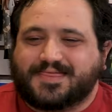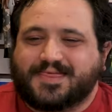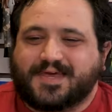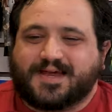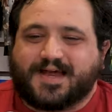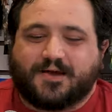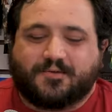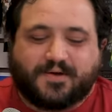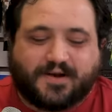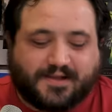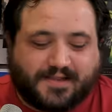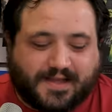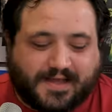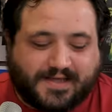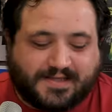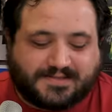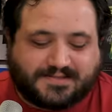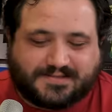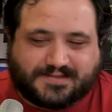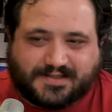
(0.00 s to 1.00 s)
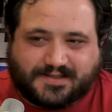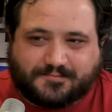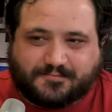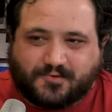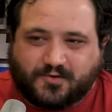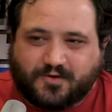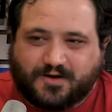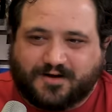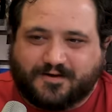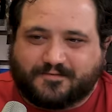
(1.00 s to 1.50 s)
think I would have liked it
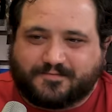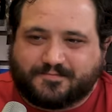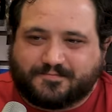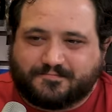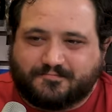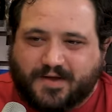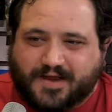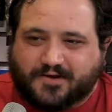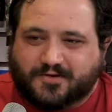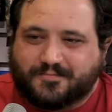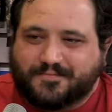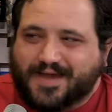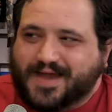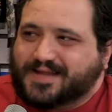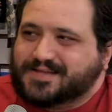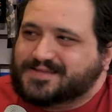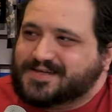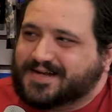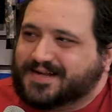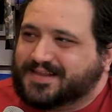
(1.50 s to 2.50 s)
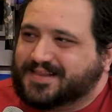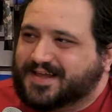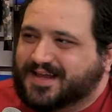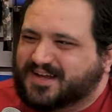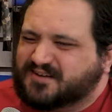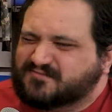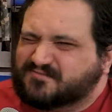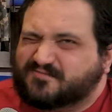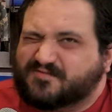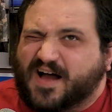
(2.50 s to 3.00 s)
more if Michael Mann did it
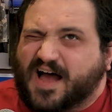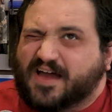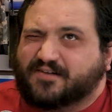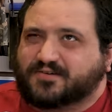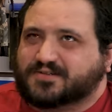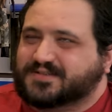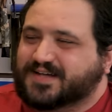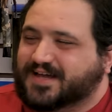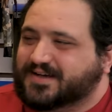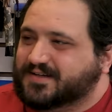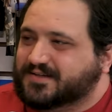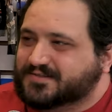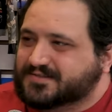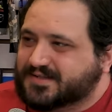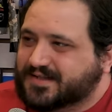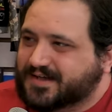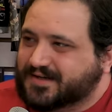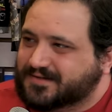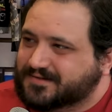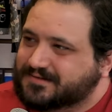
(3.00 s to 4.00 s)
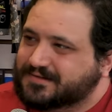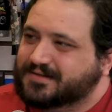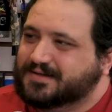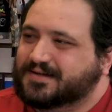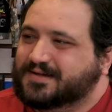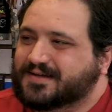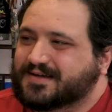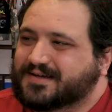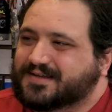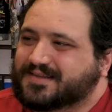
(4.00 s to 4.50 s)
like five or ten years later,
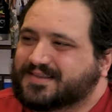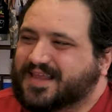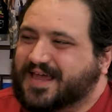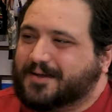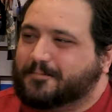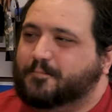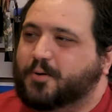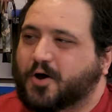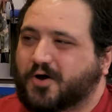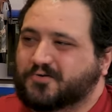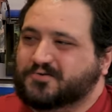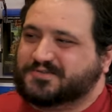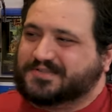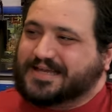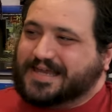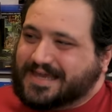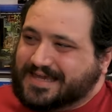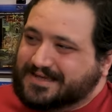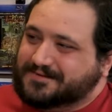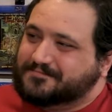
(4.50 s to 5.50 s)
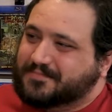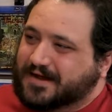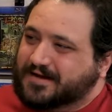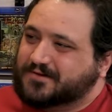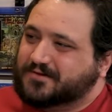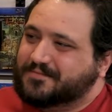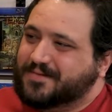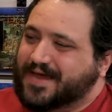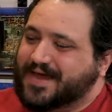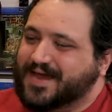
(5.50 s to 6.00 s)
like post Heat.
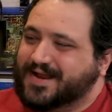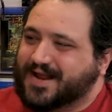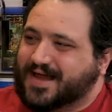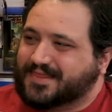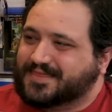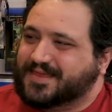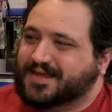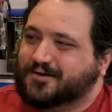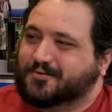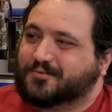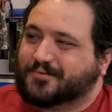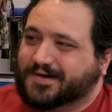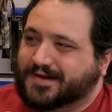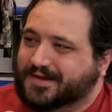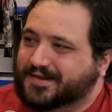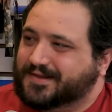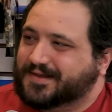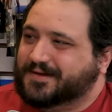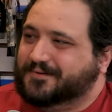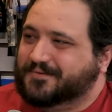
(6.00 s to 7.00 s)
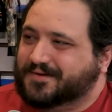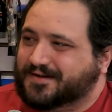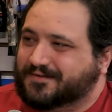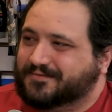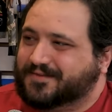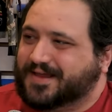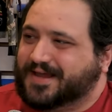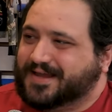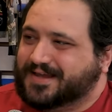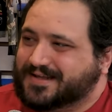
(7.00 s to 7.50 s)
Michael Mann, I think, really would
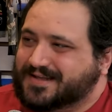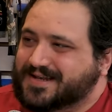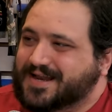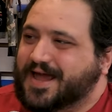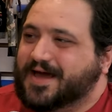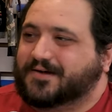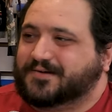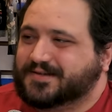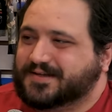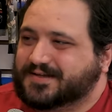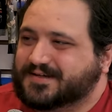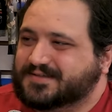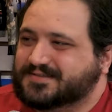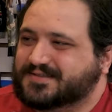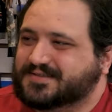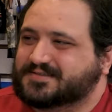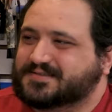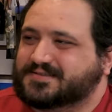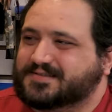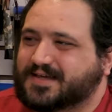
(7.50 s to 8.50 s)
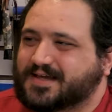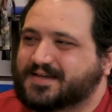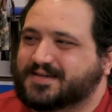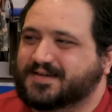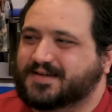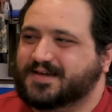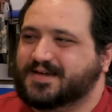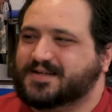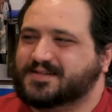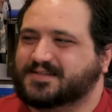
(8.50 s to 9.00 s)
have like nailed it because this is like
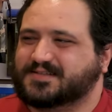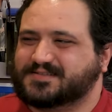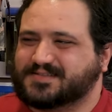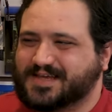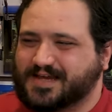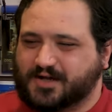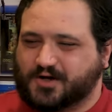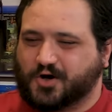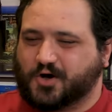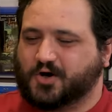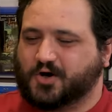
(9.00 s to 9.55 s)
this is like an